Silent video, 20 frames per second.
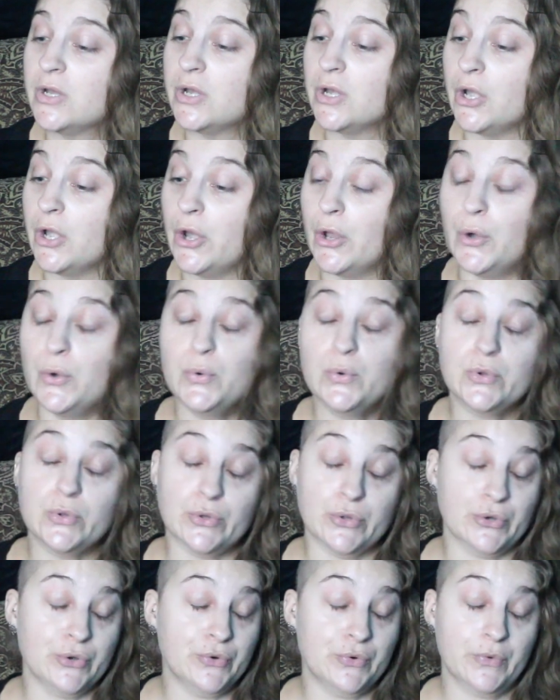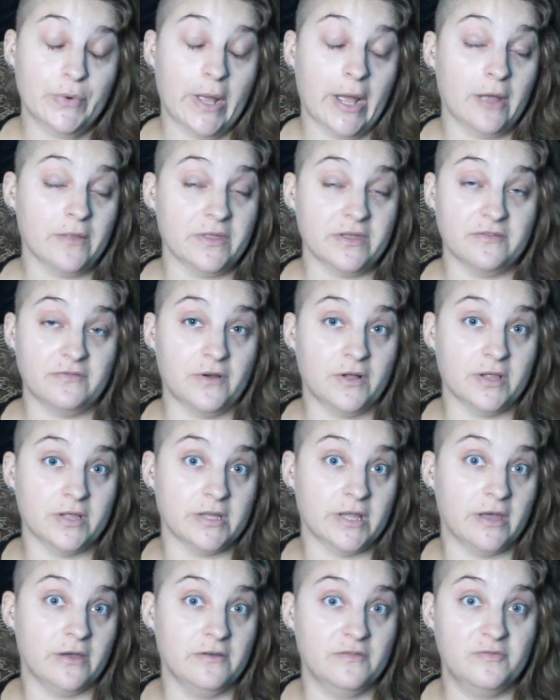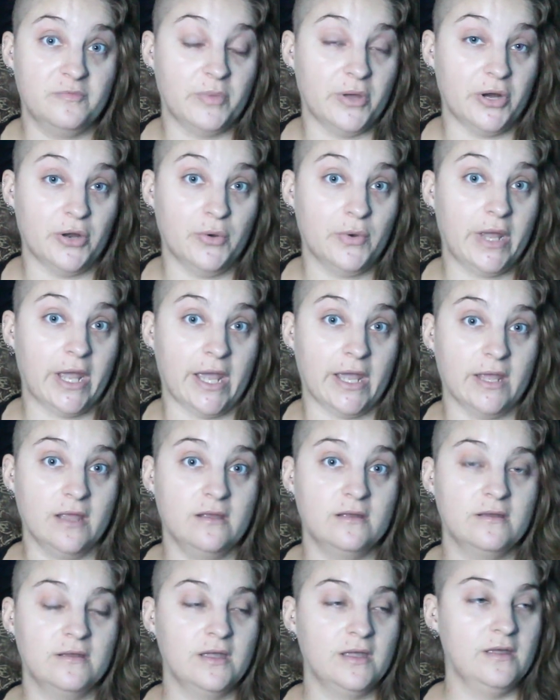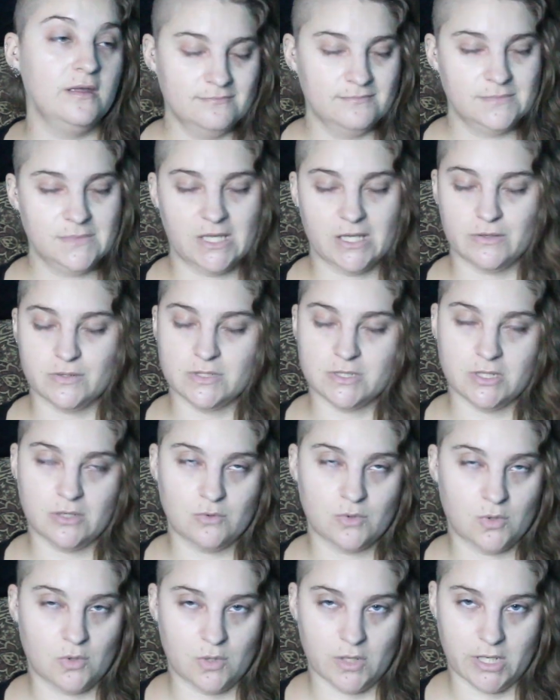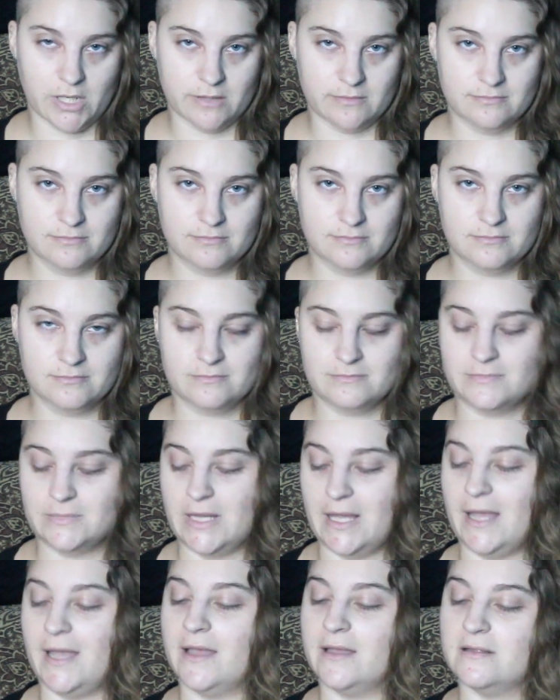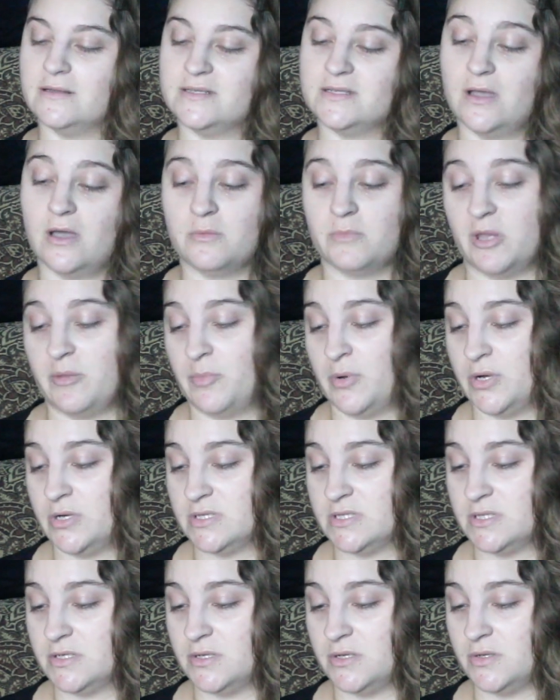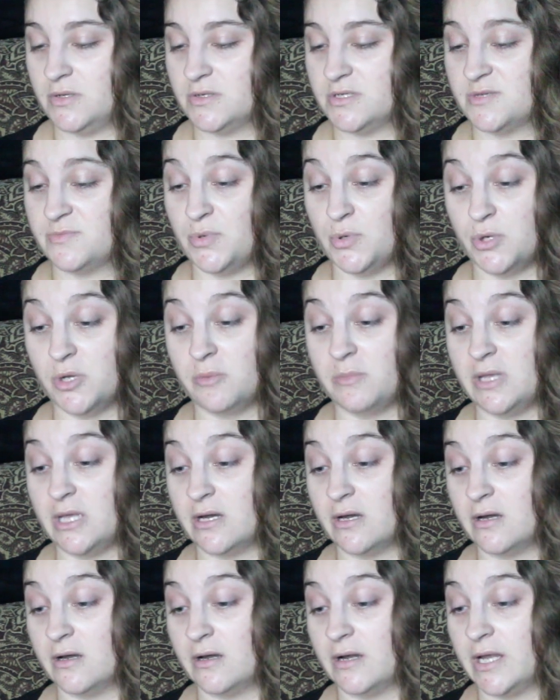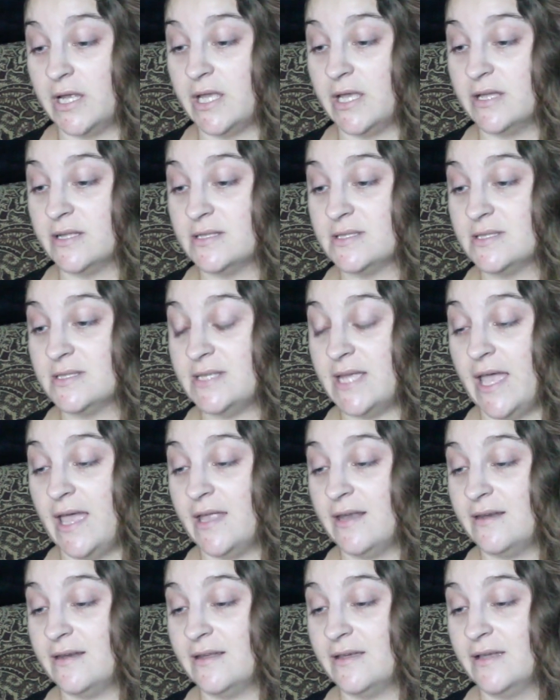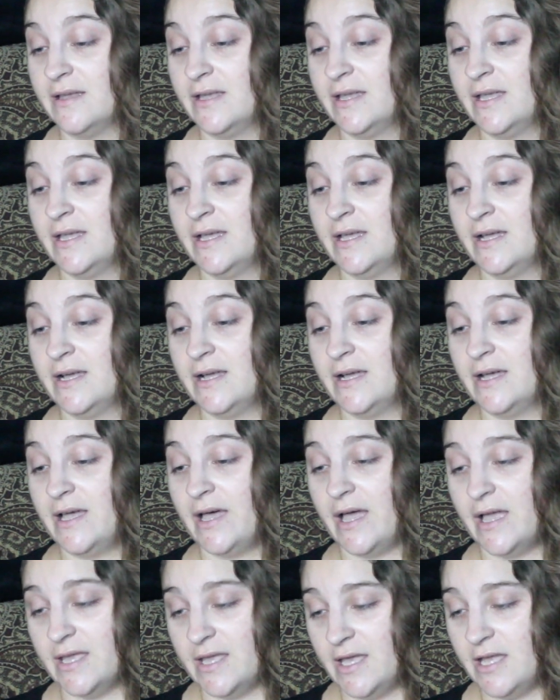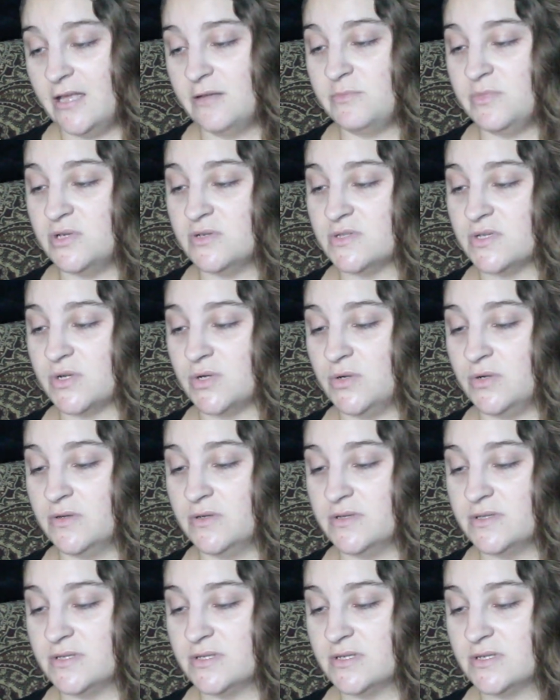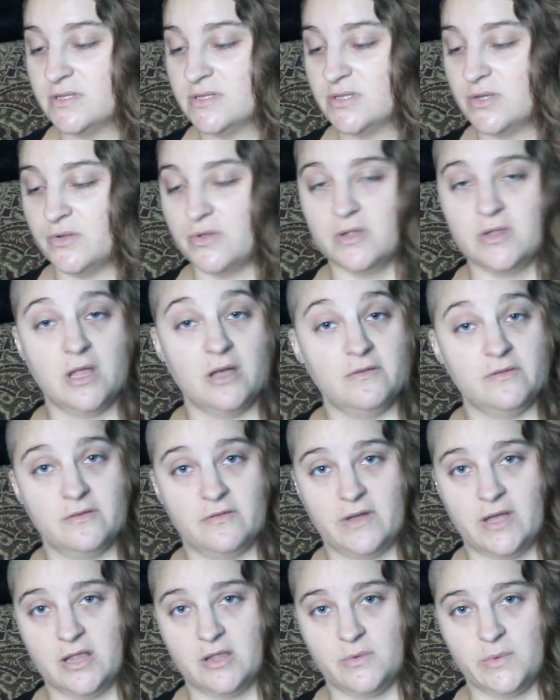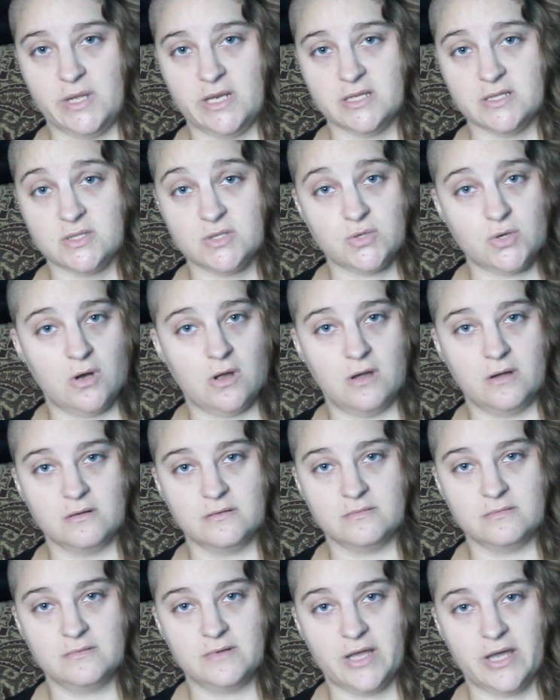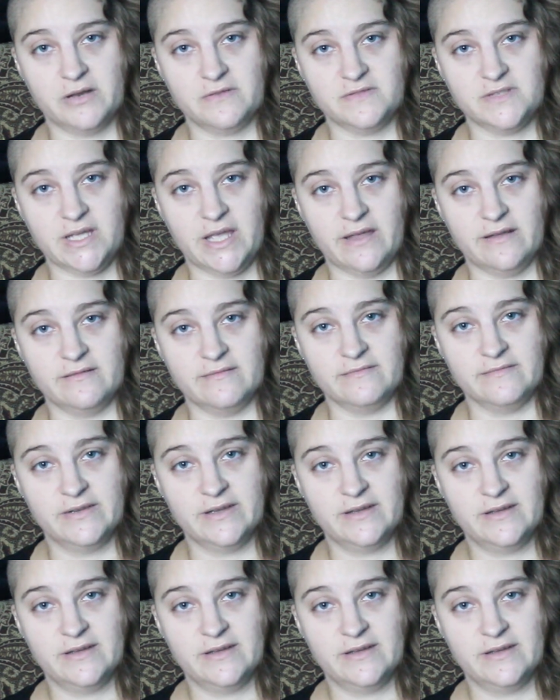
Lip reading: No clue how they fall in love, but okay. There is no gore. And on my personal spookometer, it gets 10. I hate musicals, so the love of Halloween is strong. Out of 10,